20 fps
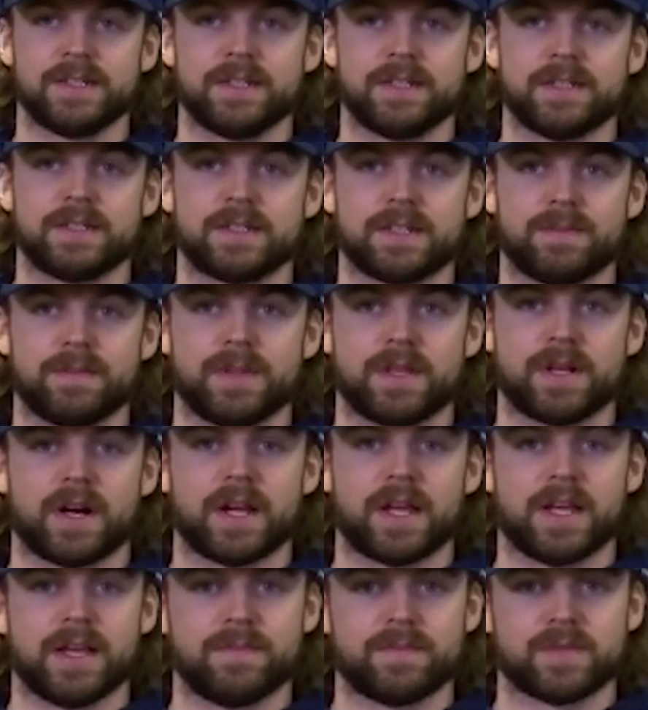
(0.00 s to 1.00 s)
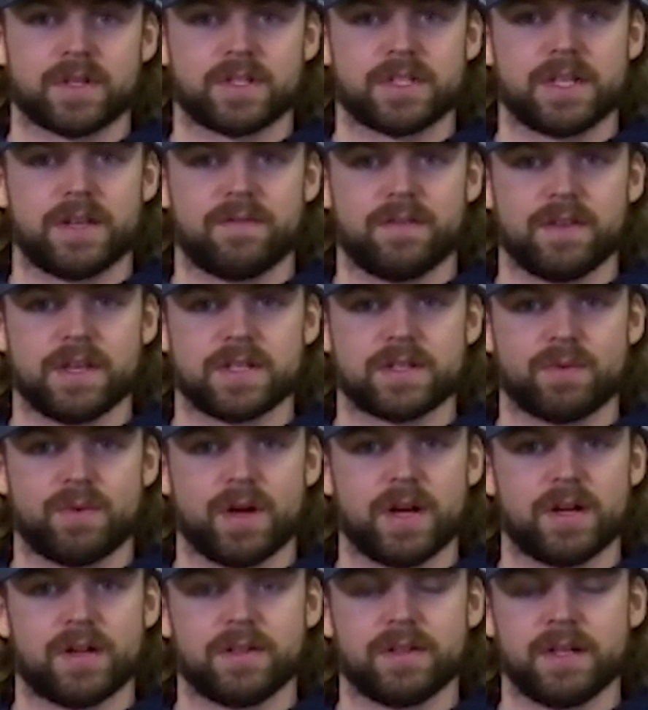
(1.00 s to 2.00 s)
some of their games on TV as
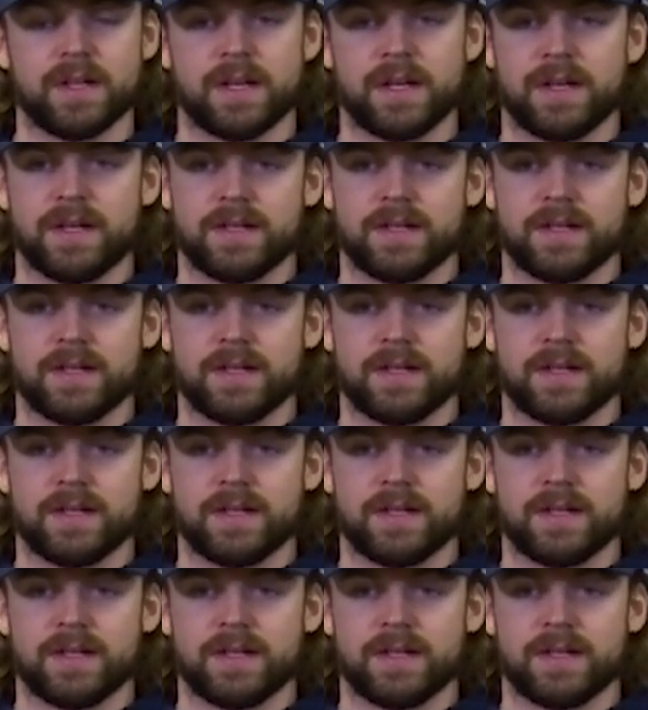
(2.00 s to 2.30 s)
well.